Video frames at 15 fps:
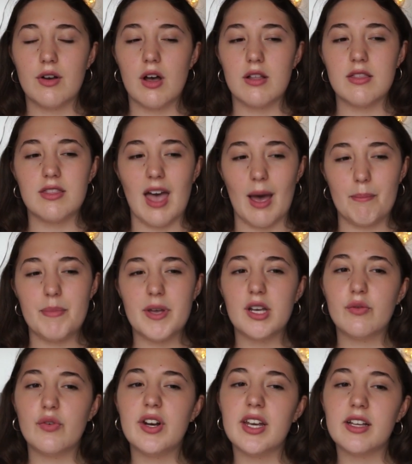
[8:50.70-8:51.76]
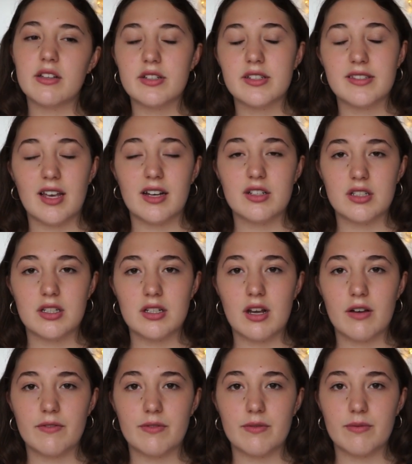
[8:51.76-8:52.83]
that big of an English section
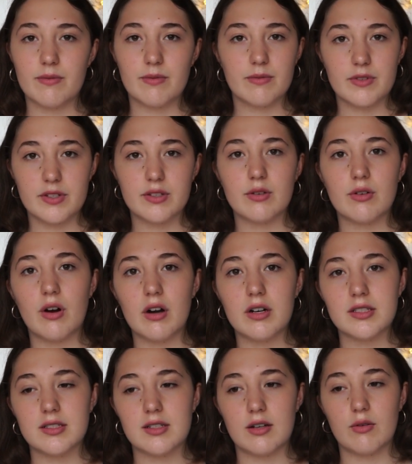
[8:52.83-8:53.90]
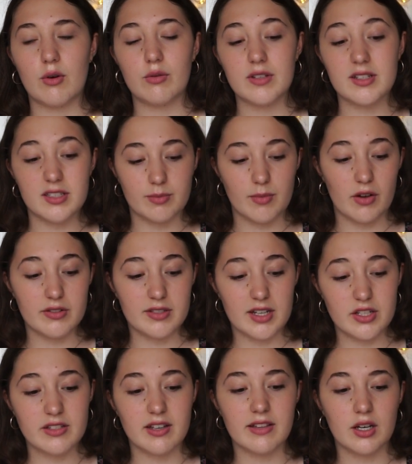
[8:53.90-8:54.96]
of the store, so only small
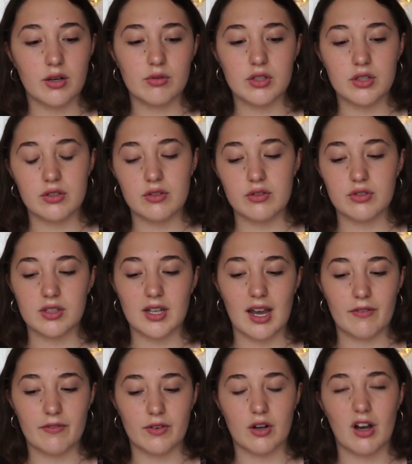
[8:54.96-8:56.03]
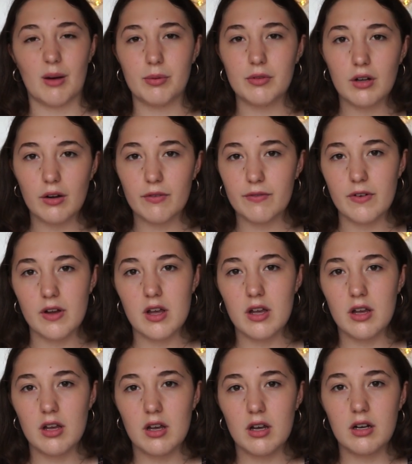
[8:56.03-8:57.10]
sections, and they only usually have a couple of
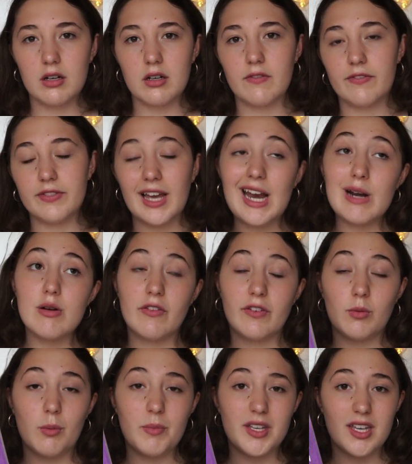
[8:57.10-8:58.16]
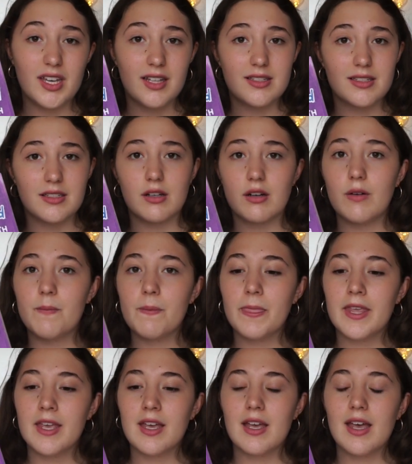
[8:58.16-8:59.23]
Diary of a Wimpy Kid. So,
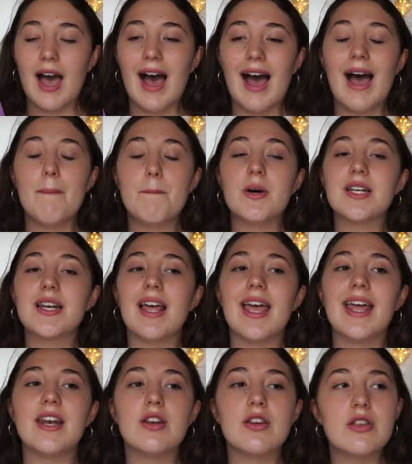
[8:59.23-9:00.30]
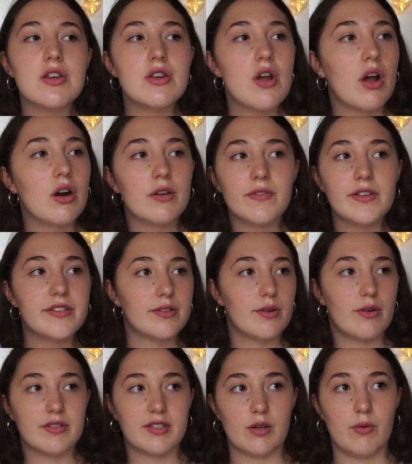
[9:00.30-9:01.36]
but in none of the
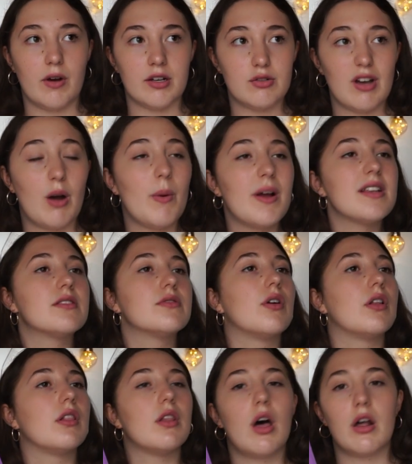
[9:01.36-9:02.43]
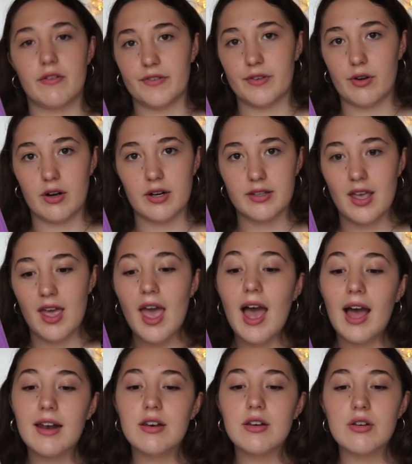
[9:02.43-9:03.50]
stores I went to a lot of stores,
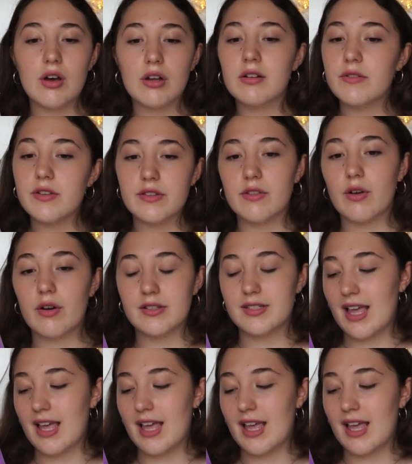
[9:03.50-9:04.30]
and none of the stores